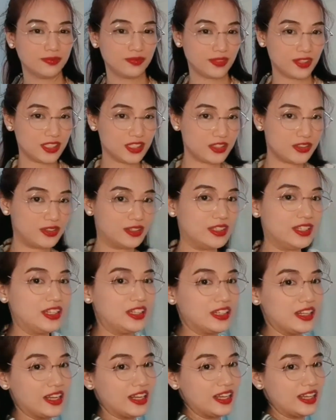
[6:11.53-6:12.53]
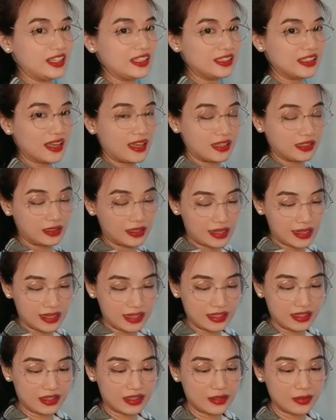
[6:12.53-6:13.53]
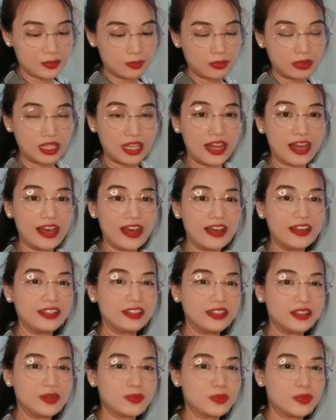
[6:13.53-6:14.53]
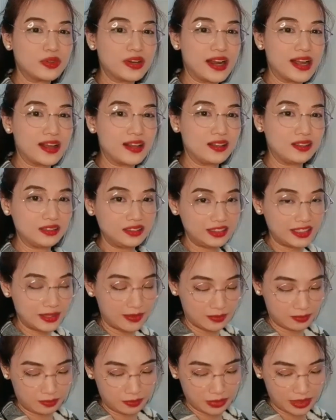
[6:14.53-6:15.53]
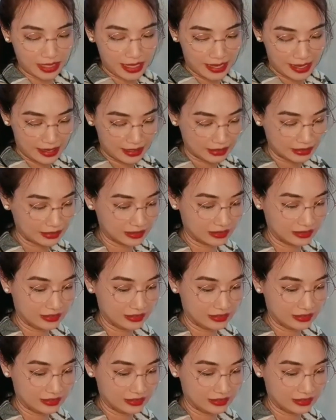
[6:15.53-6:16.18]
It's really nice. I like the plaid, the brown and black,